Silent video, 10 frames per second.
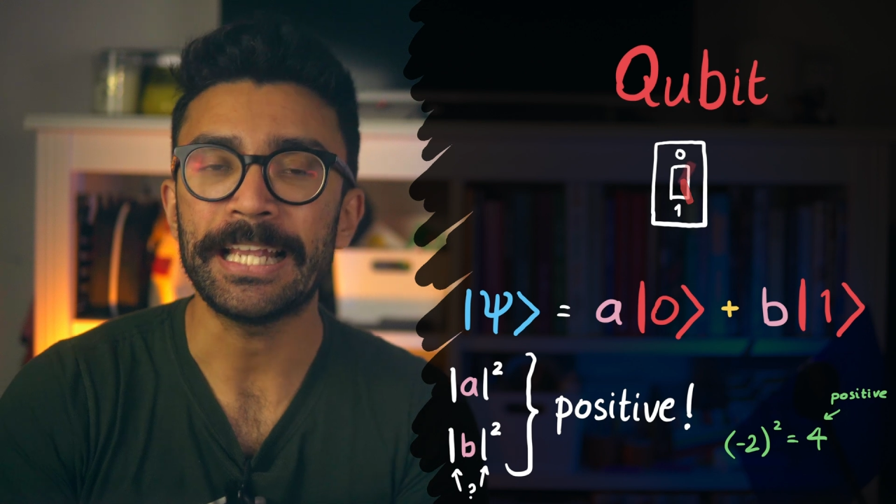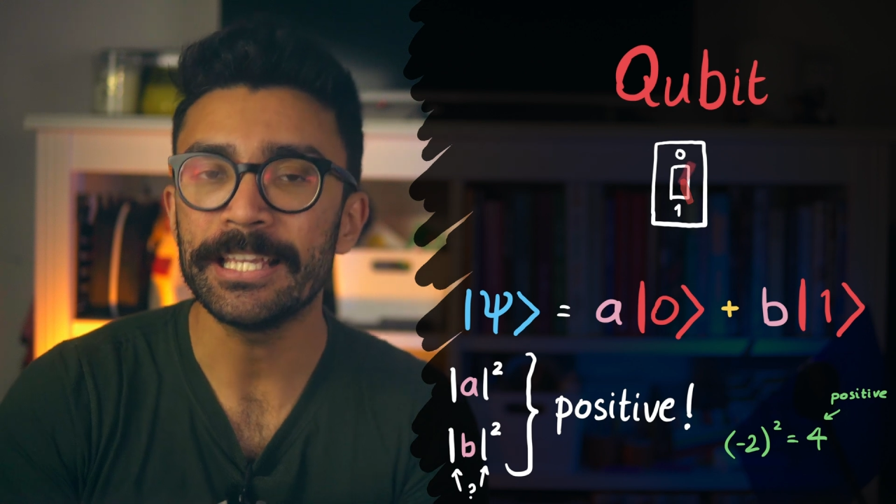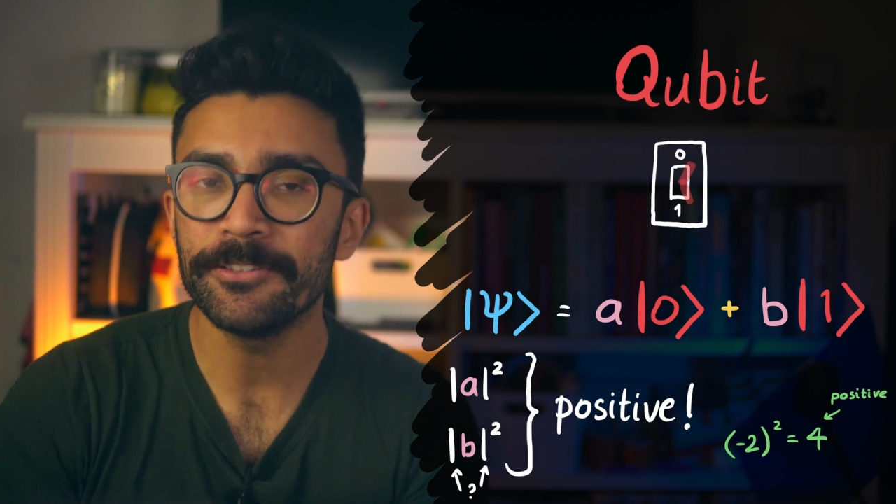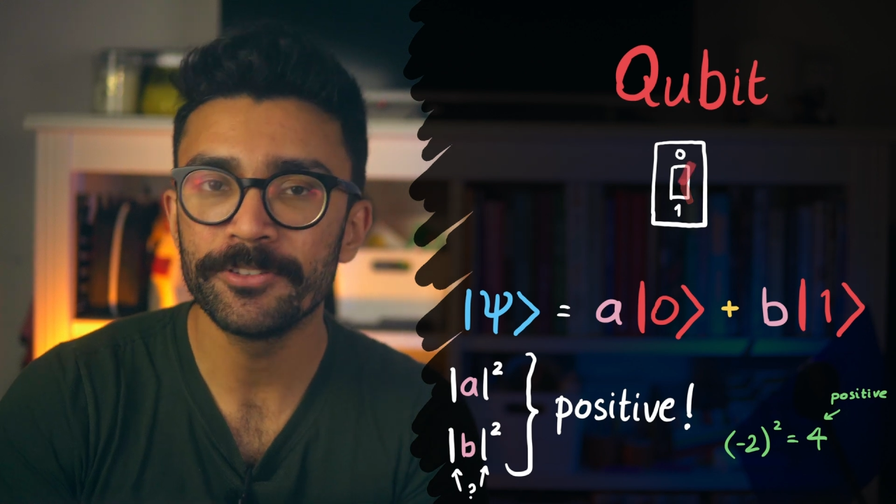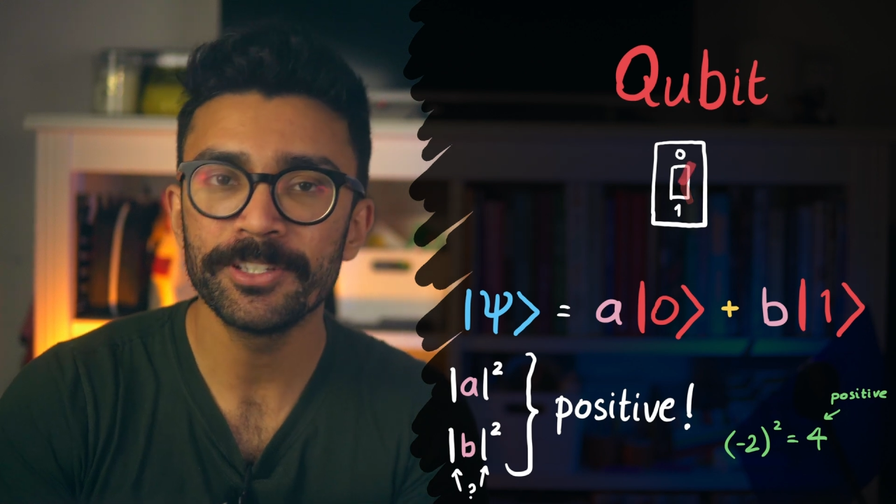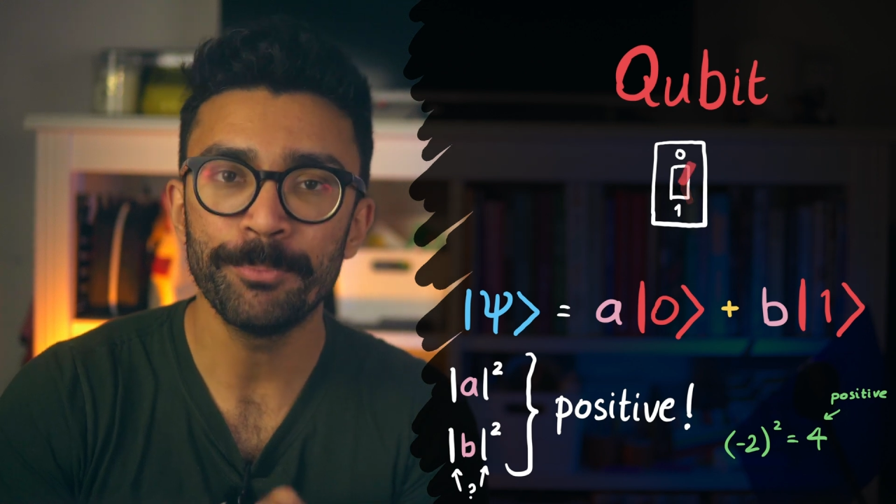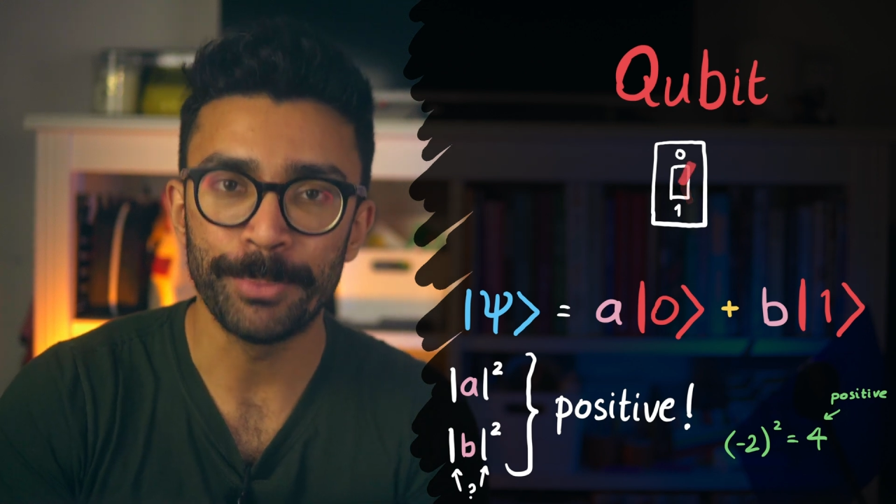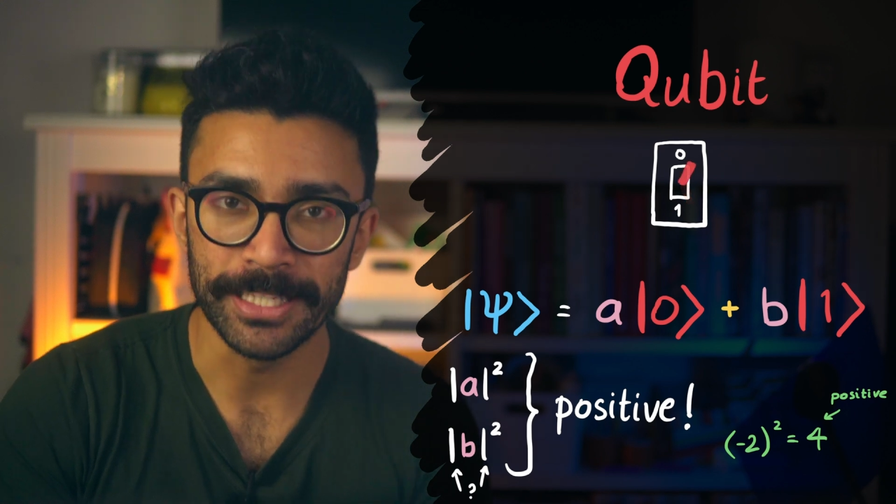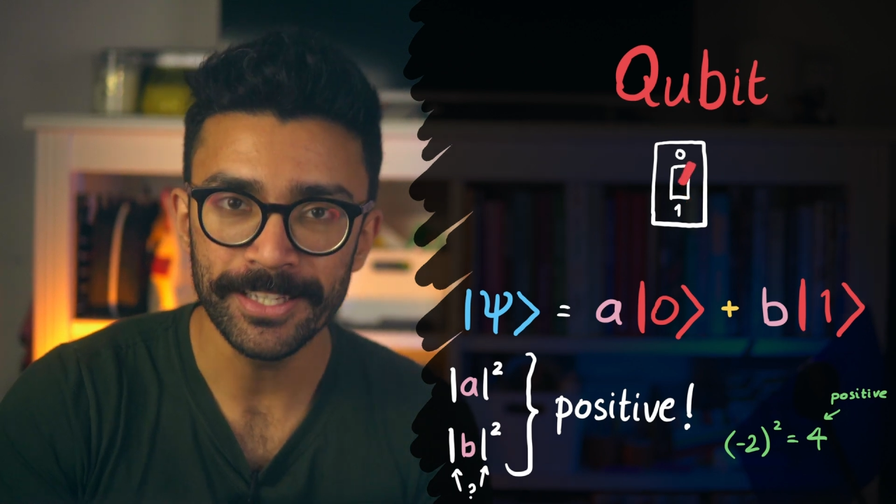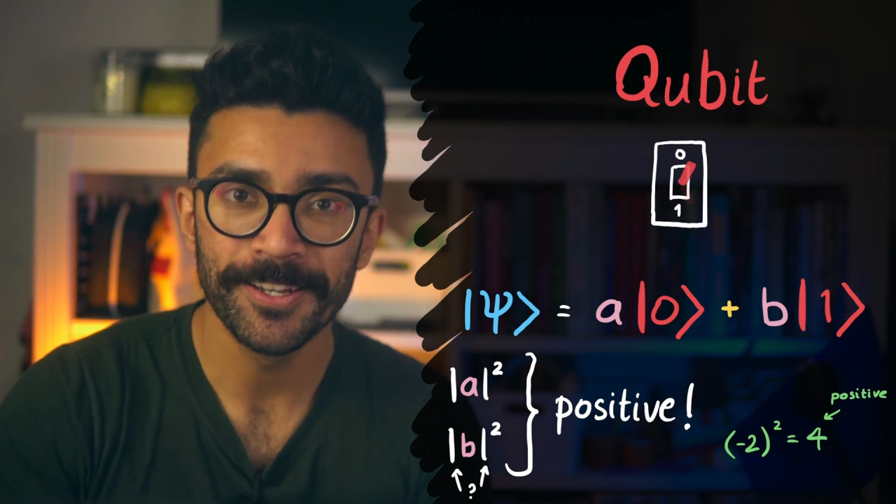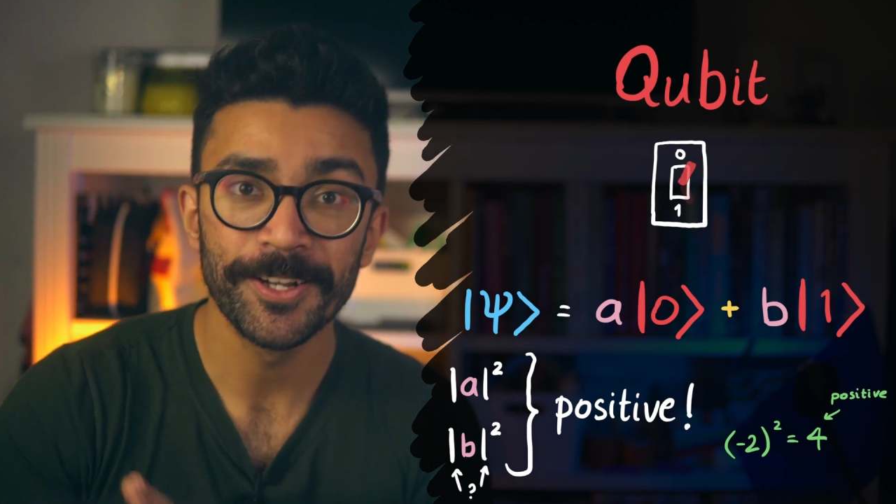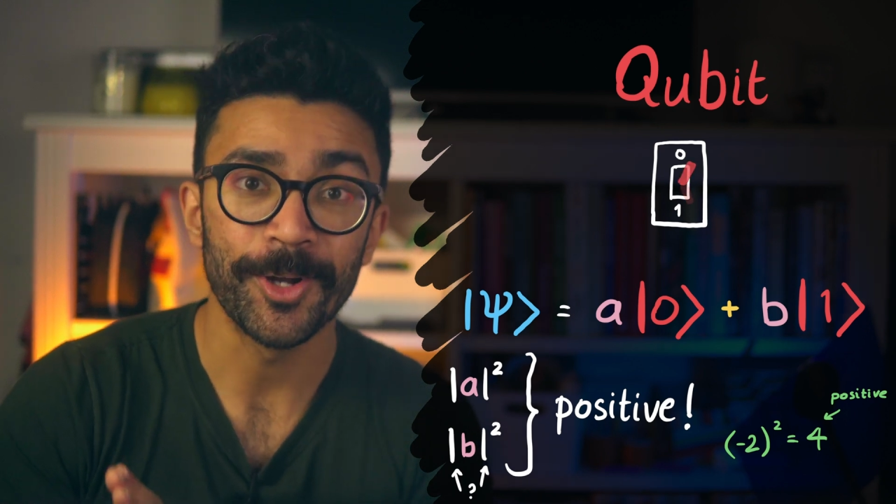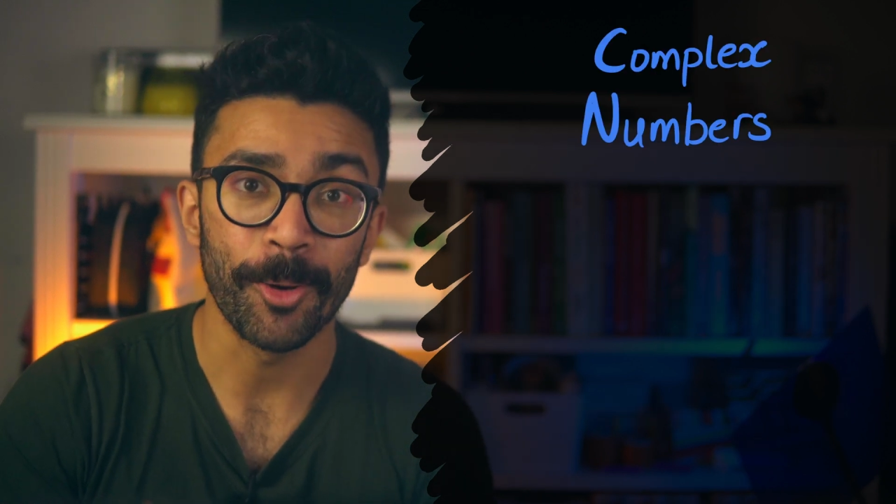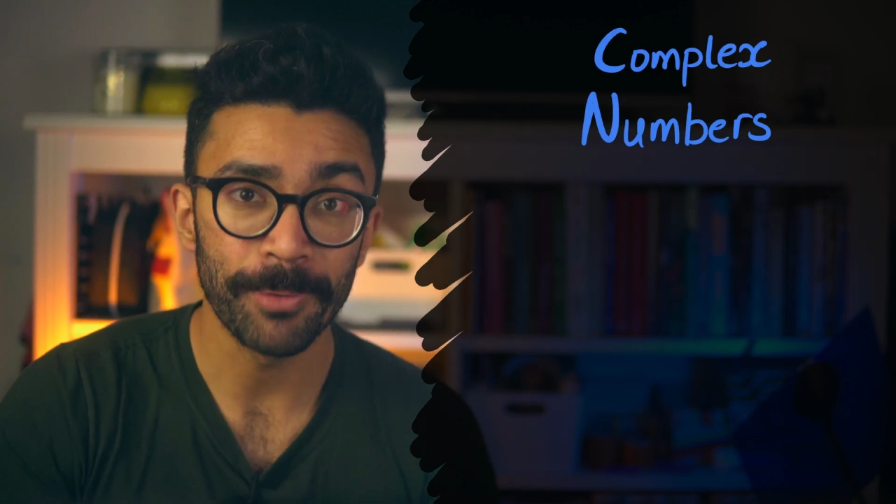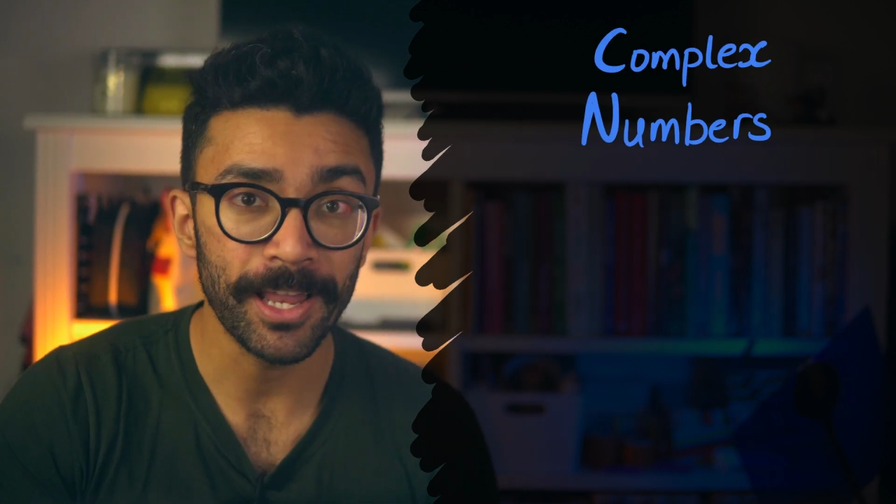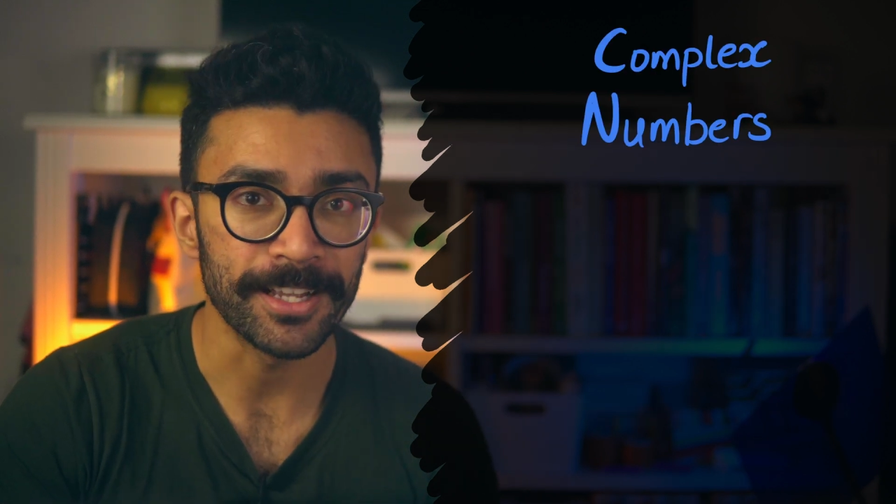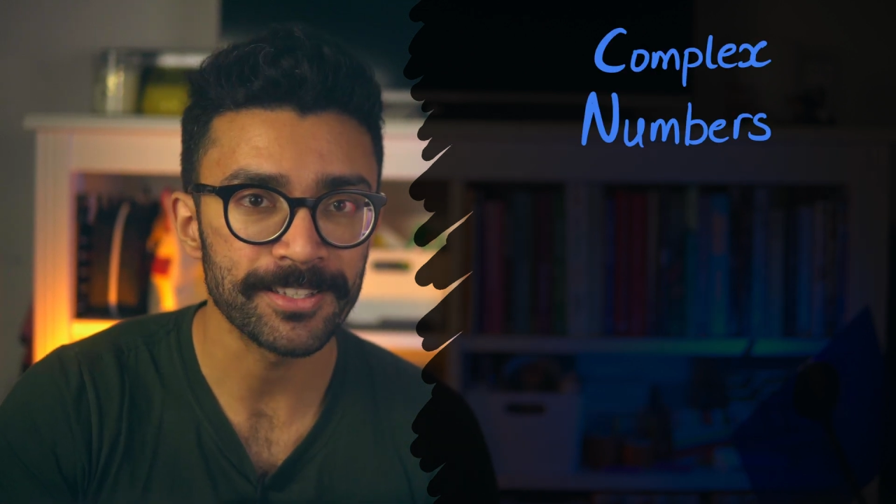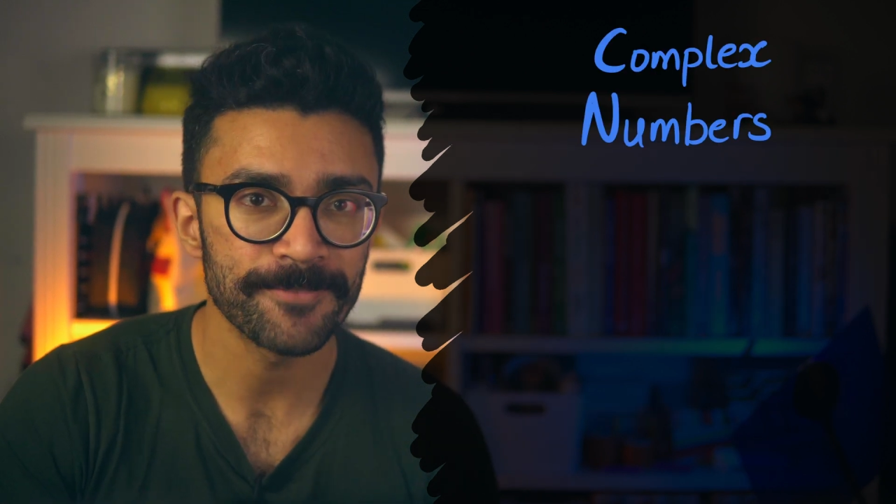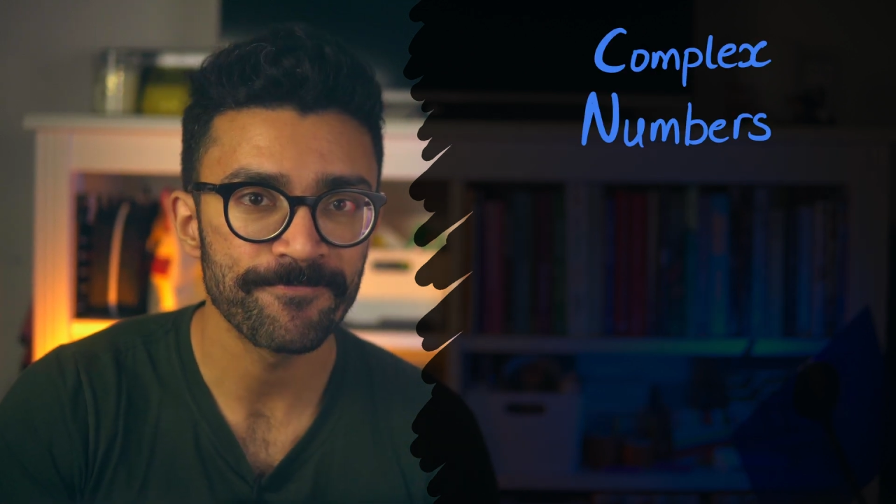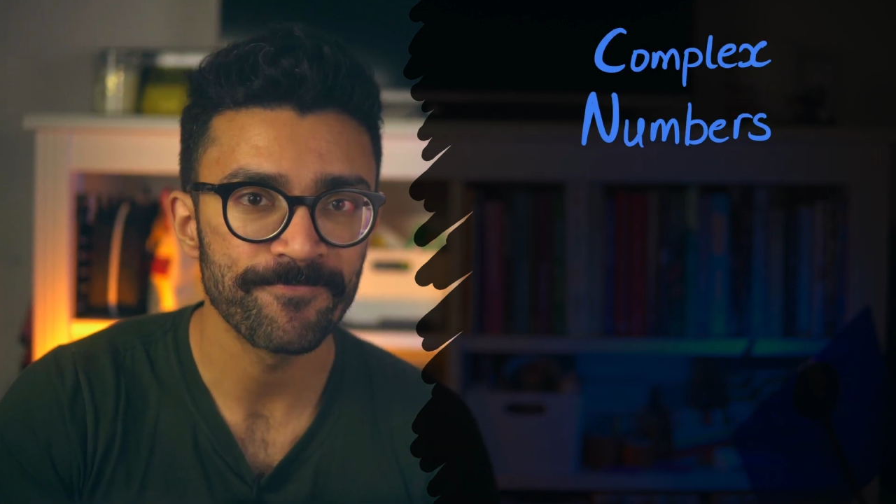even be
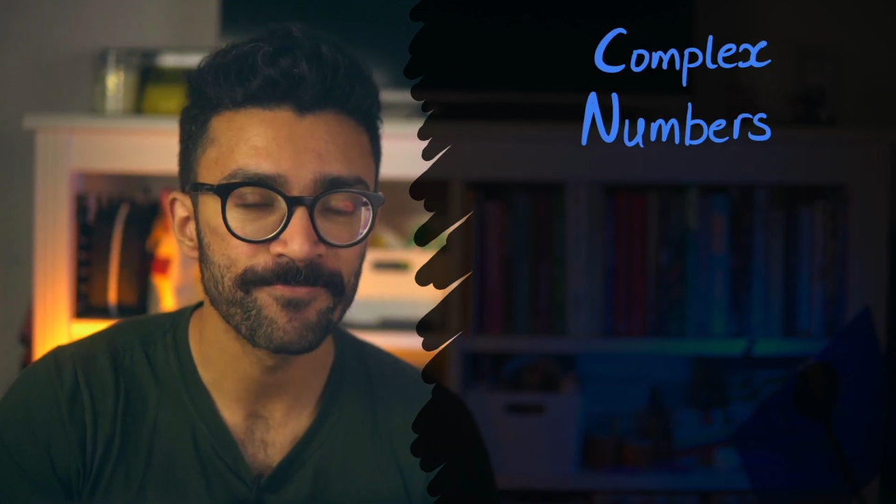complex.